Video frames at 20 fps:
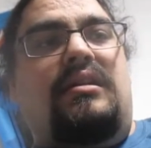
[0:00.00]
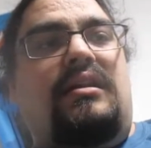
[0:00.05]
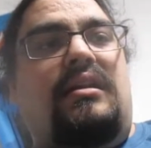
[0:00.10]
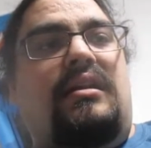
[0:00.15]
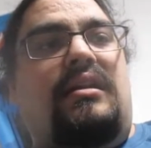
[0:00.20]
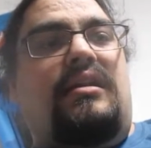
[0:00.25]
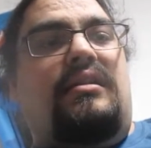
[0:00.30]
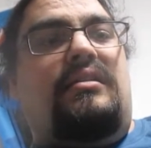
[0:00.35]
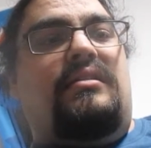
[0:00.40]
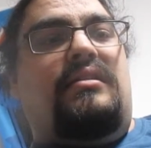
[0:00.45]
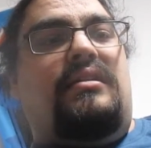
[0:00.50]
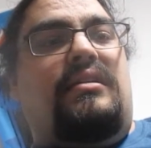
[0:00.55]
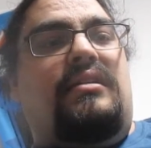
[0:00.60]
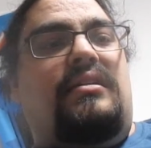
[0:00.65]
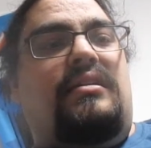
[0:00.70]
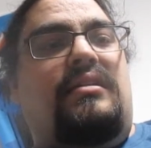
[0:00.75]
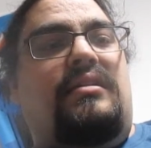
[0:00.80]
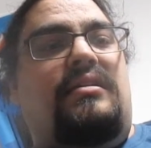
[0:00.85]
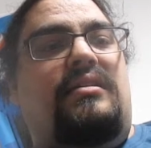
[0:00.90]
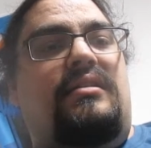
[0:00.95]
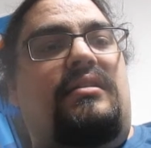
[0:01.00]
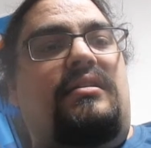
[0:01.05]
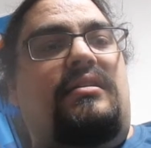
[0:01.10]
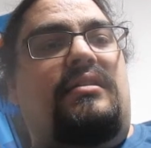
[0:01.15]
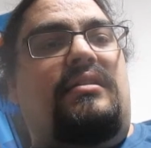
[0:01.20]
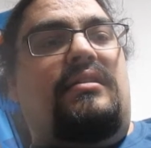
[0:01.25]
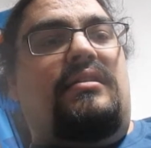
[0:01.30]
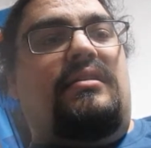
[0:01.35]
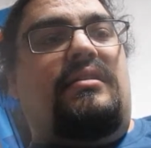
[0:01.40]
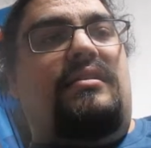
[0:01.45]
And uh,
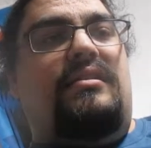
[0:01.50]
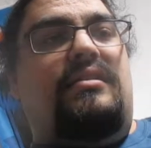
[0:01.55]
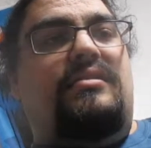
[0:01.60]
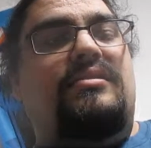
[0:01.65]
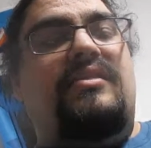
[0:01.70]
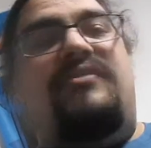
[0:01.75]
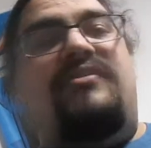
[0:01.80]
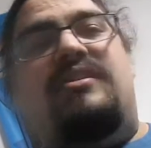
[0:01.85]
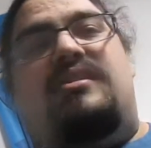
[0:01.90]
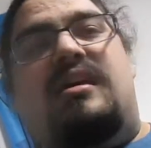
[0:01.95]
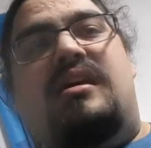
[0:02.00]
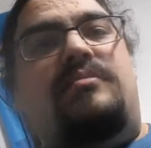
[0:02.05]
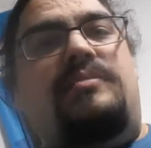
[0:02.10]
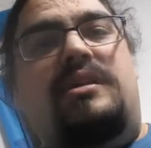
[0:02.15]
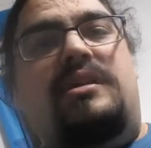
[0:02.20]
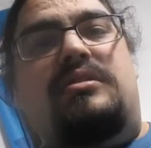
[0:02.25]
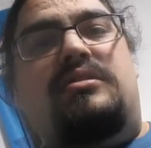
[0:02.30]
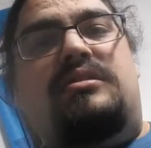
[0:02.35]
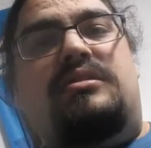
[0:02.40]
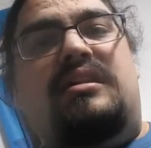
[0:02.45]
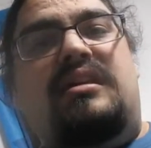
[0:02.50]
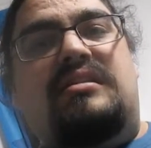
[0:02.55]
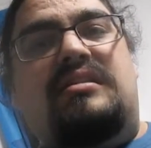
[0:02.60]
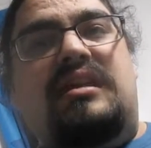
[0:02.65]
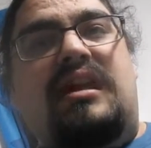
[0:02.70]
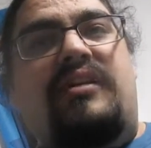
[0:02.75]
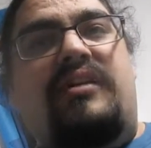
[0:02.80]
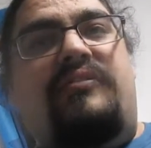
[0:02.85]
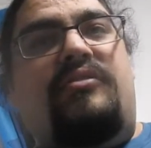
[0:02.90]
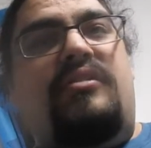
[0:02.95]
so I figure that would be a good thing to
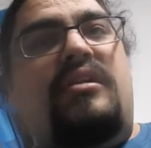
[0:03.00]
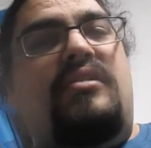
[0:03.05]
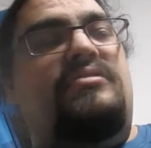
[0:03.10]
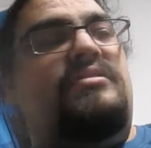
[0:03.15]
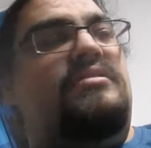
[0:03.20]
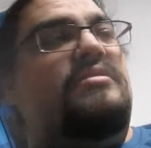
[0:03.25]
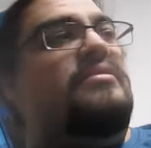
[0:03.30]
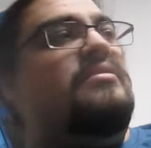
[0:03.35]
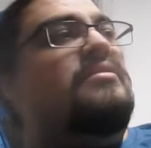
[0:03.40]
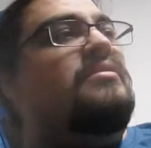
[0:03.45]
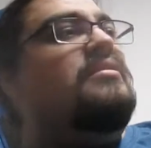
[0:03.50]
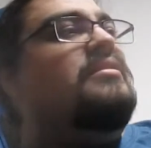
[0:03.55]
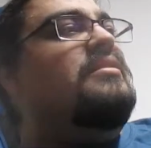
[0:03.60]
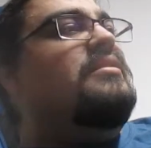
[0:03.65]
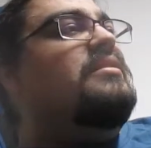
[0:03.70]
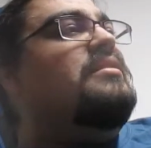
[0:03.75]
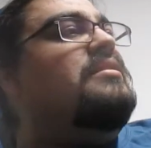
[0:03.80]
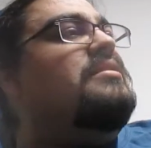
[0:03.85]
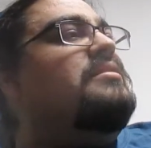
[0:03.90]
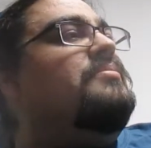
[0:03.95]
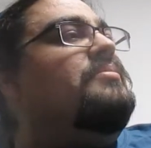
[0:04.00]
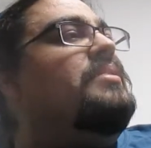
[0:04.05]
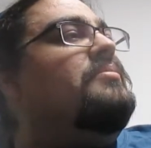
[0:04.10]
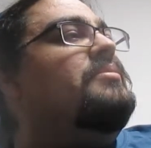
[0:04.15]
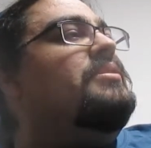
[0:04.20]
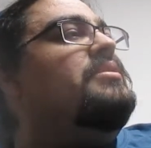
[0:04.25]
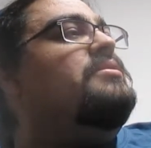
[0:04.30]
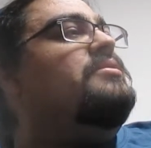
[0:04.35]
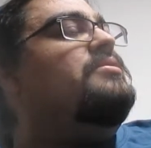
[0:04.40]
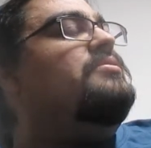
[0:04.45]
have around to, to be able
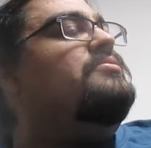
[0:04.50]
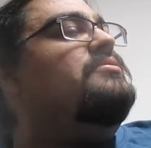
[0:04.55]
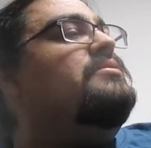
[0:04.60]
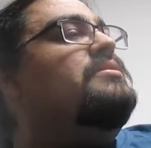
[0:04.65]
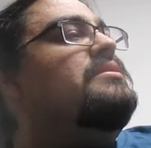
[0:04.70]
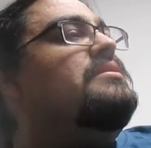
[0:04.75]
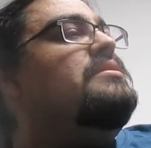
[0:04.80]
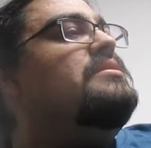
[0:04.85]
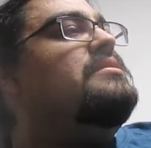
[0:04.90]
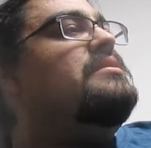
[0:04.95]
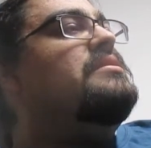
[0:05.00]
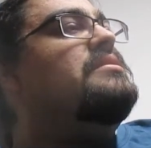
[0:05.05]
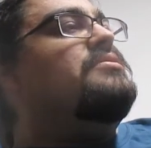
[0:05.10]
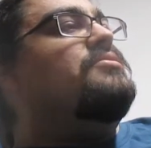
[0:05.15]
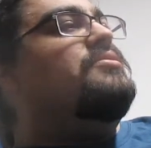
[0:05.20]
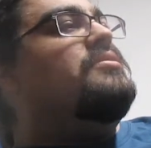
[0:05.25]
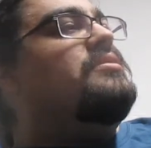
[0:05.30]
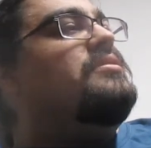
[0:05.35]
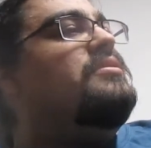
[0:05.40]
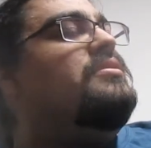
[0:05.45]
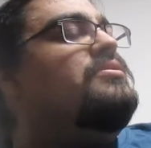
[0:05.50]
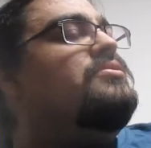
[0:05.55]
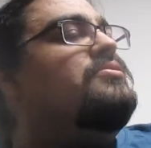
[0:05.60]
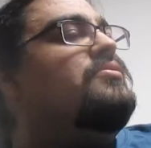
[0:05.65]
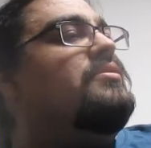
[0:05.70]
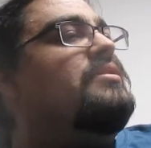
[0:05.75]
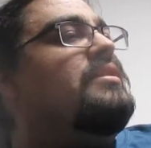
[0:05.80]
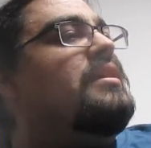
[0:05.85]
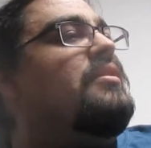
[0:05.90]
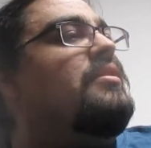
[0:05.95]
to do. just sort of
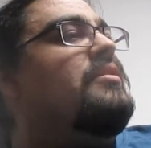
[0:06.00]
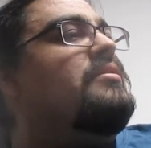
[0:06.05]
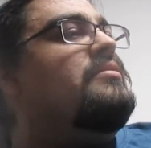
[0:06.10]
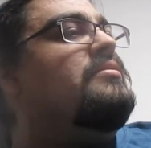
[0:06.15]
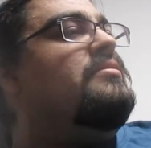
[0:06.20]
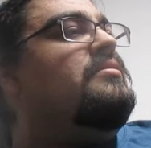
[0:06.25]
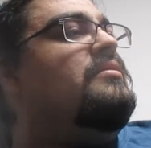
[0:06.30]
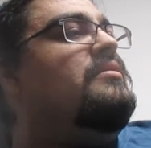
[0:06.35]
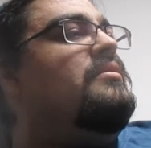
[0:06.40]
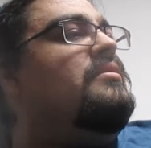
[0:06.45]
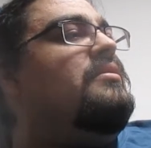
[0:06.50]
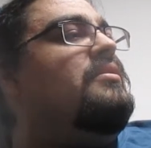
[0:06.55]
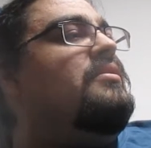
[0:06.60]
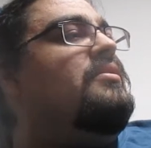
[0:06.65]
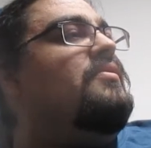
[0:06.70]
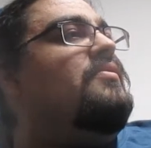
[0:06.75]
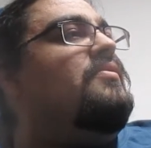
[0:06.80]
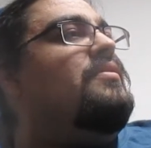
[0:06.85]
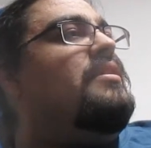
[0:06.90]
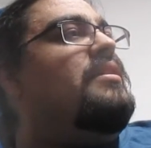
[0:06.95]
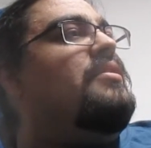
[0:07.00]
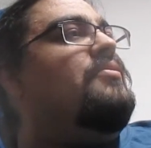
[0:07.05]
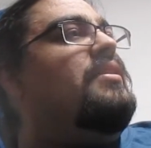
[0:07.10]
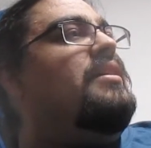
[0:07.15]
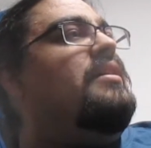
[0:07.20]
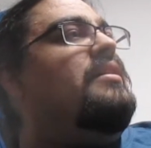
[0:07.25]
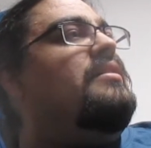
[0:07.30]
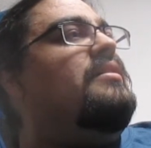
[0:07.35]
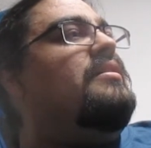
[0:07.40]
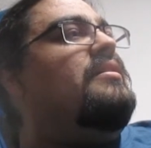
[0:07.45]
sort that while I
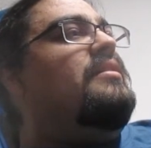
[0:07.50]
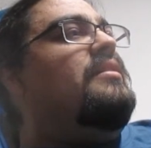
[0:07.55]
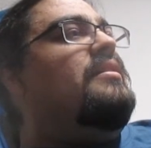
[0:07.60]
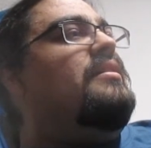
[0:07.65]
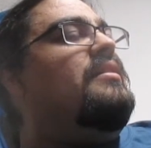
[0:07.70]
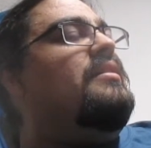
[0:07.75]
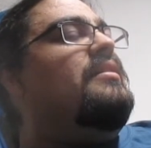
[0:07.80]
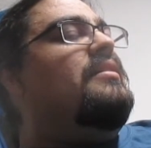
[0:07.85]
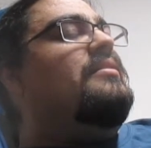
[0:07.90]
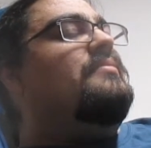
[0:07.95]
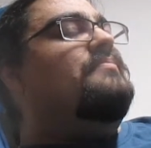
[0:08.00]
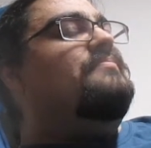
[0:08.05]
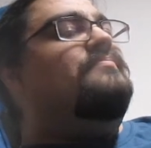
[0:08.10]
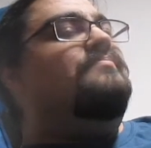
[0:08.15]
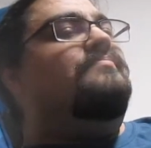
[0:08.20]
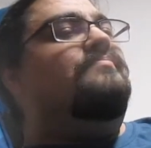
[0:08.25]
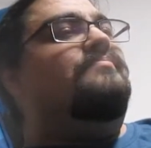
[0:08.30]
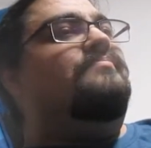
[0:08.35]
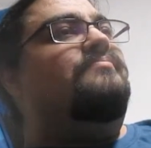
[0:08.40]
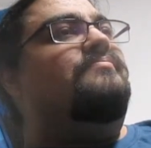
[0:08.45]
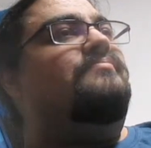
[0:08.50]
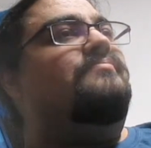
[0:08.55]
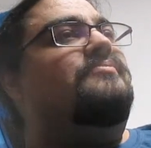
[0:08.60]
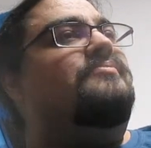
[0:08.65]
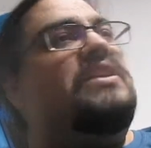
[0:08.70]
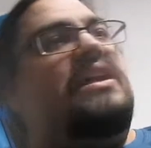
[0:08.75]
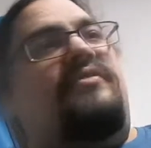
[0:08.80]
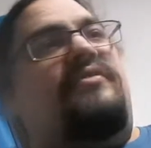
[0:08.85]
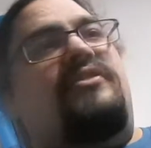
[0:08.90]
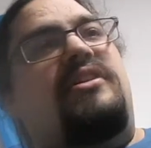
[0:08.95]
wait. Um,
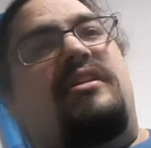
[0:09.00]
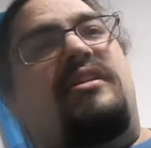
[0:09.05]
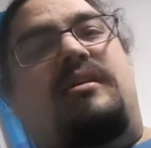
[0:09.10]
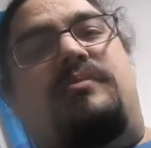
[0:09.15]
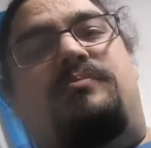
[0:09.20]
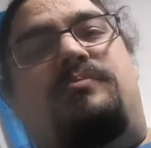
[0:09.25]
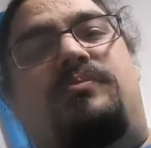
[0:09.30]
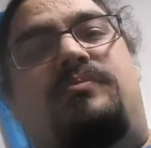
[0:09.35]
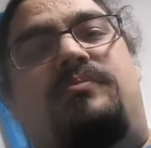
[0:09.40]
so yeah, figured I'd